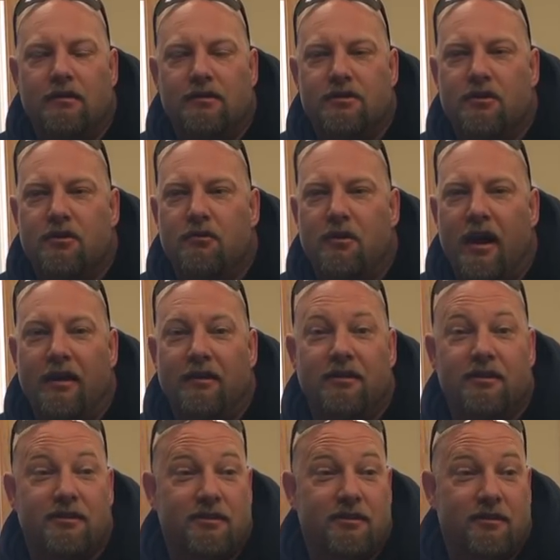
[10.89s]
and so I
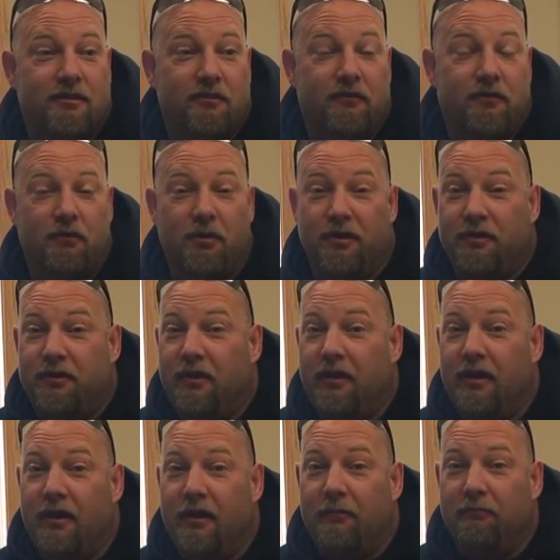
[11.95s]
just with
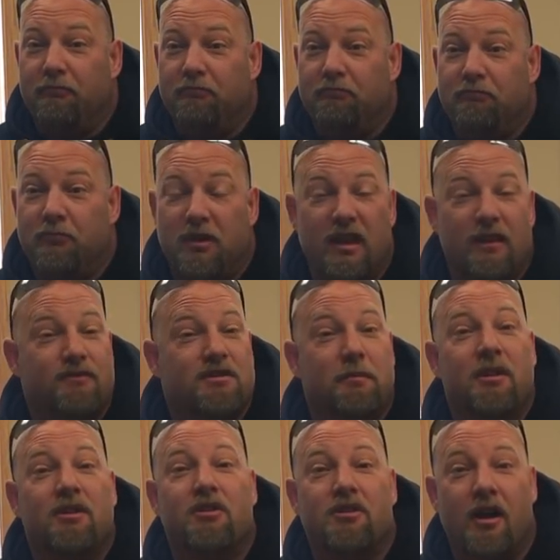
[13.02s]
give
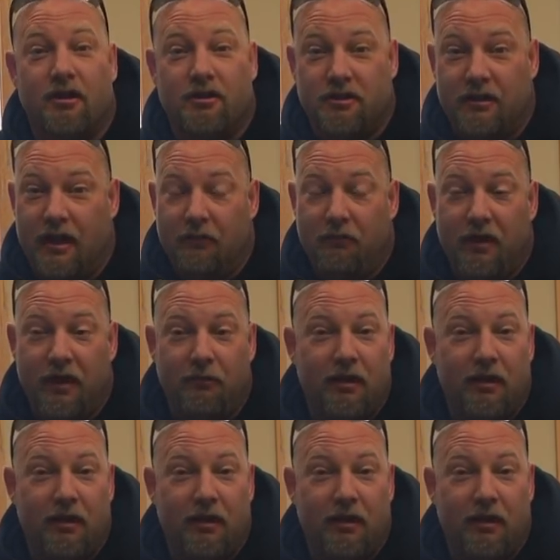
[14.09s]
some introduction anyway.